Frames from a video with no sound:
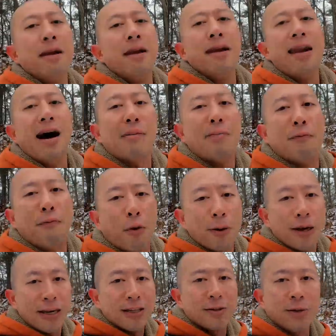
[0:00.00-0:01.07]
Now, before we
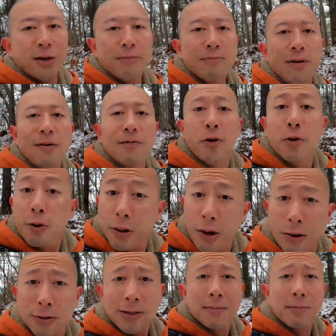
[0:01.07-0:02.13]
get into it, if you're a
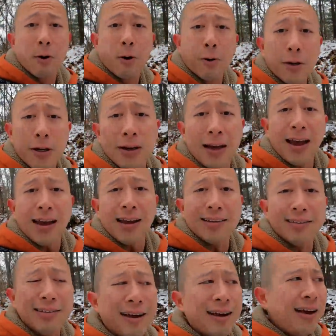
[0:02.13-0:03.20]
longtime goalie
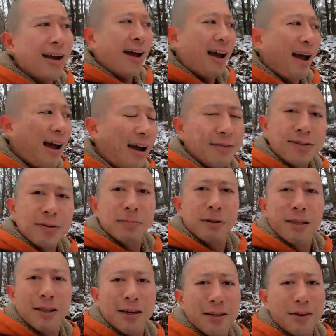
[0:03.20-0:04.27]
and have
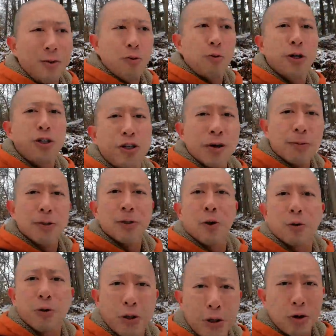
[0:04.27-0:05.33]
something that you wish someone
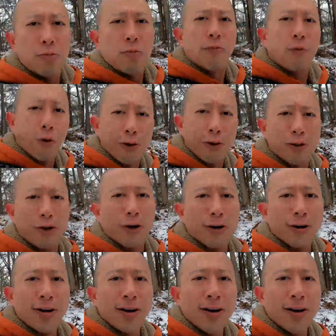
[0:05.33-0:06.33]
told you before you started,